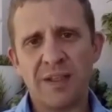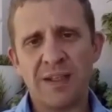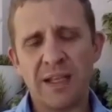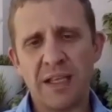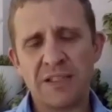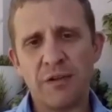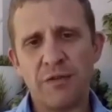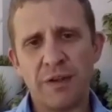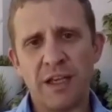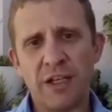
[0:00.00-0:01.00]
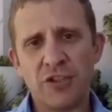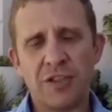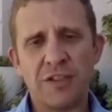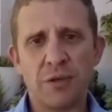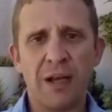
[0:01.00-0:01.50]
whether it has any
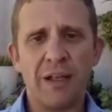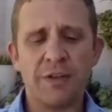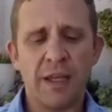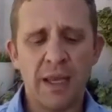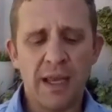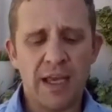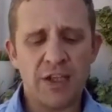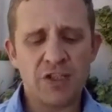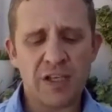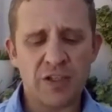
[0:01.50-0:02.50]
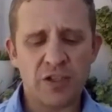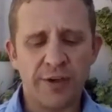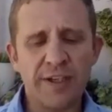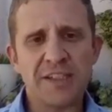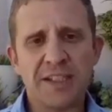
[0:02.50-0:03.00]
foundation, is irrelevant. As
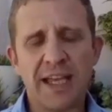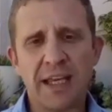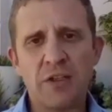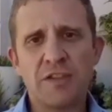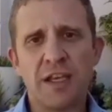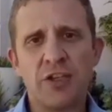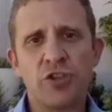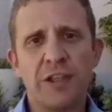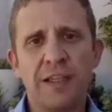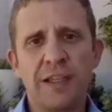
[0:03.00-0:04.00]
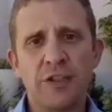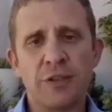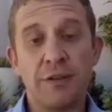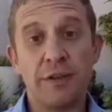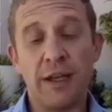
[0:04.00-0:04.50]
long as that accusation leads
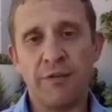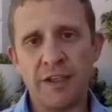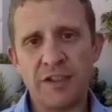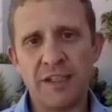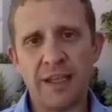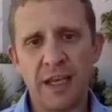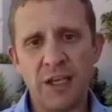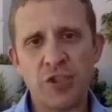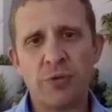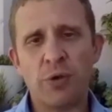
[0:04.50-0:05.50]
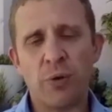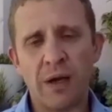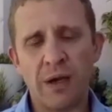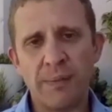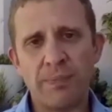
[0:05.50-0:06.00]
to an investigation or
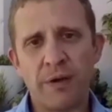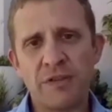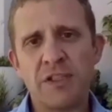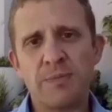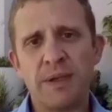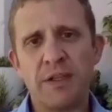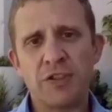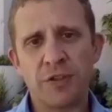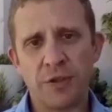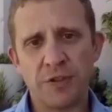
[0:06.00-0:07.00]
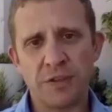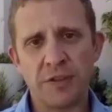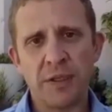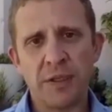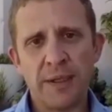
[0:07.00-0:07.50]
inquiry process being started,
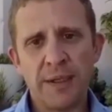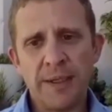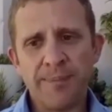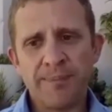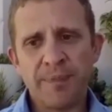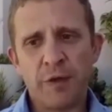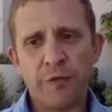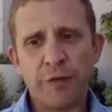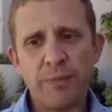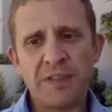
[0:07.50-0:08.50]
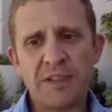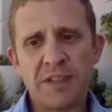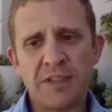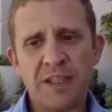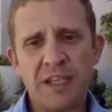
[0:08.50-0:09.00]
the firm is
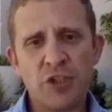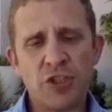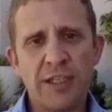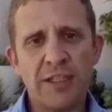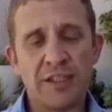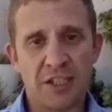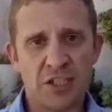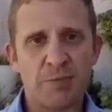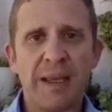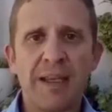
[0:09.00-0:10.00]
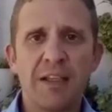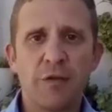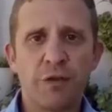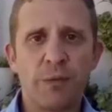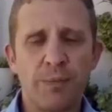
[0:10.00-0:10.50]
essentially
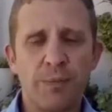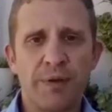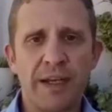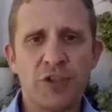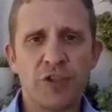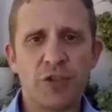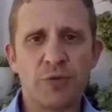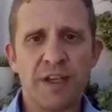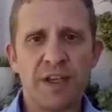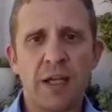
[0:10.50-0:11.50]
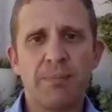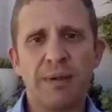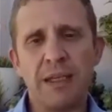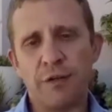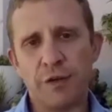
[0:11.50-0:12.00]
suspended from operations without
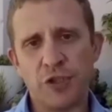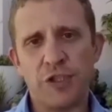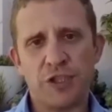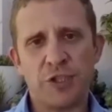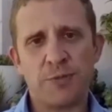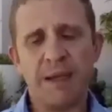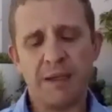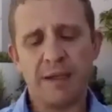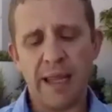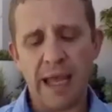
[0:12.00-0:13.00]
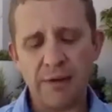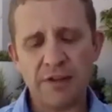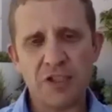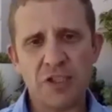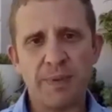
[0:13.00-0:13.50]
being officially suspended. And how
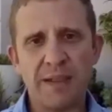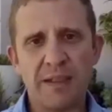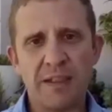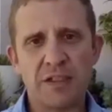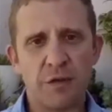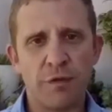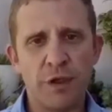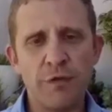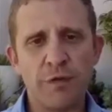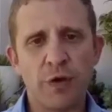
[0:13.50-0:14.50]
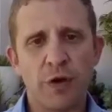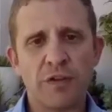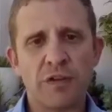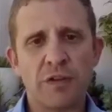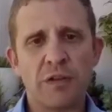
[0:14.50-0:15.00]
it's suspended is if you've
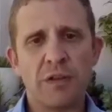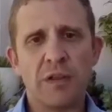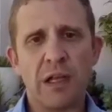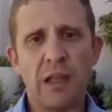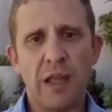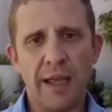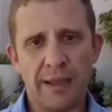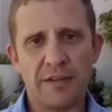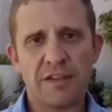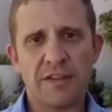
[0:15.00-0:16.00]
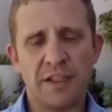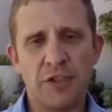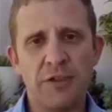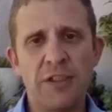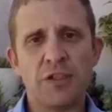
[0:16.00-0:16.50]
got clients that
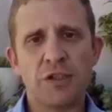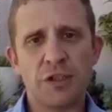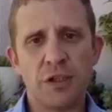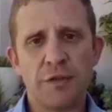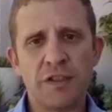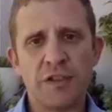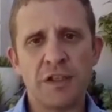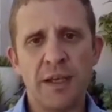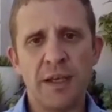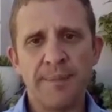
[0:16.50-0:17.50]
you need to service